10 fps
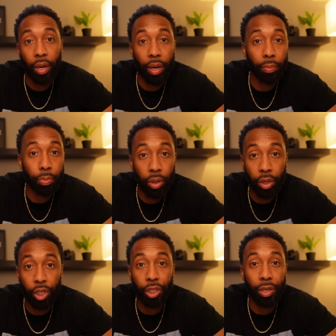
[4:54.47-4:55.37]
and
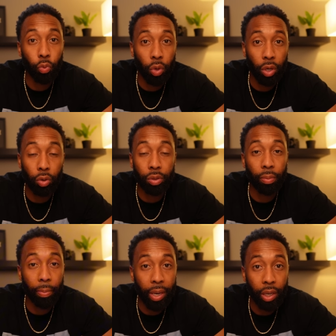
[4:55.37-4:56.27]
push and will to
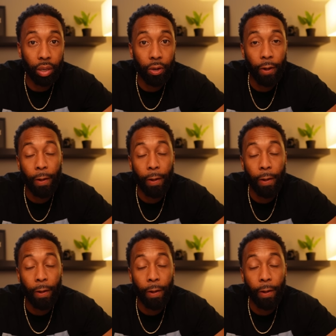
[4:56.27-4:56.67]
make it.